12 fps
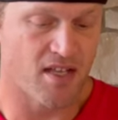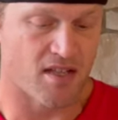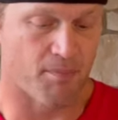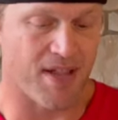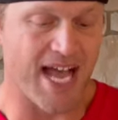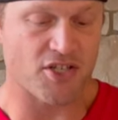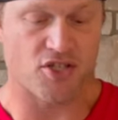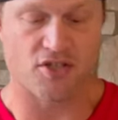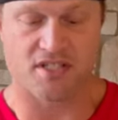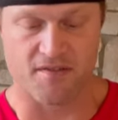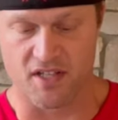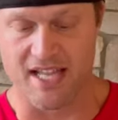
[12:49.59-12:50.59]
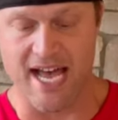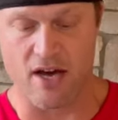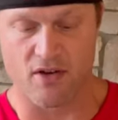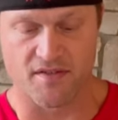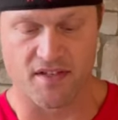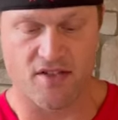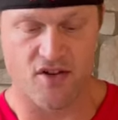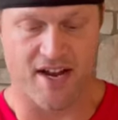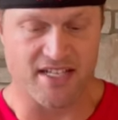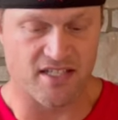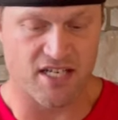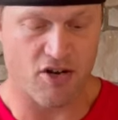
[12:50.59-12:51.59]
The Blackshirts have allowed, on the other
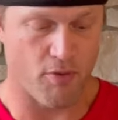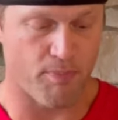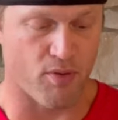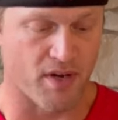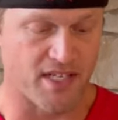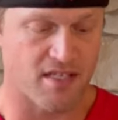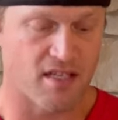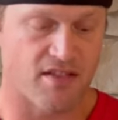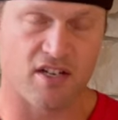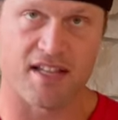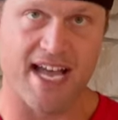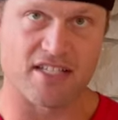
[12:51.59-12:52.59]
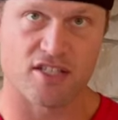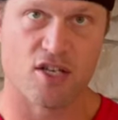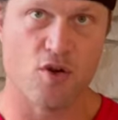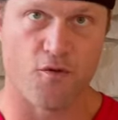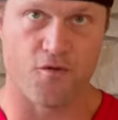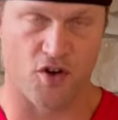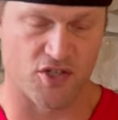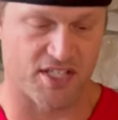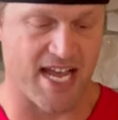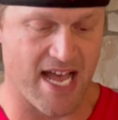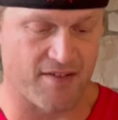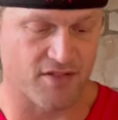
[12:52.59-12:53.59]
hand, 0 points their last two first
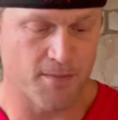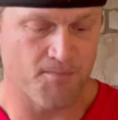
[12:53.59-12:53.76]
halves,